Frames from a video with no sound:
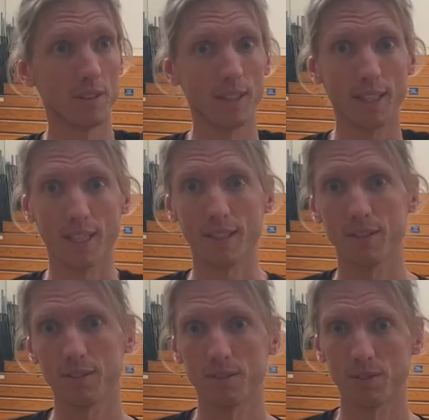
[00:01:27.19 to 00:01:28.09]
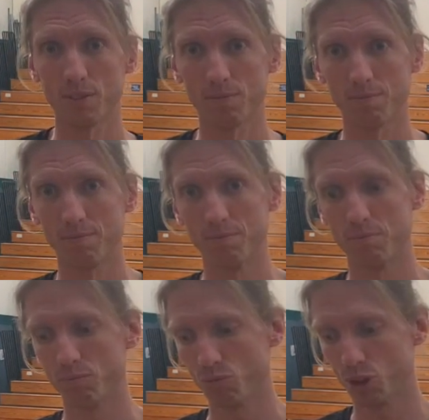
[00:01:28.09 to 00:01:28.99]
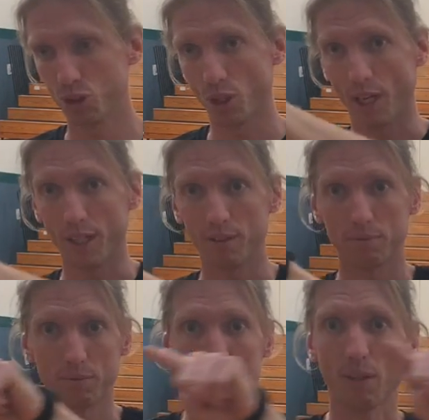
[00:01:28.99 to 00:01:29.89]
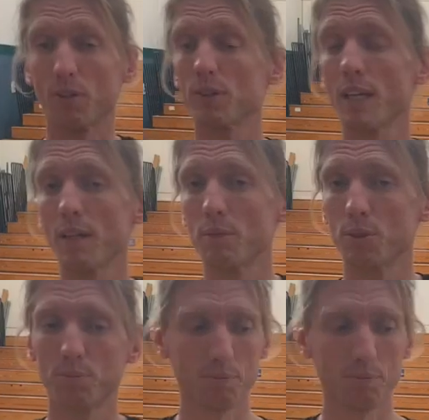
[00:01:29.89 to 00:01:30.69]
Again, draw it several times.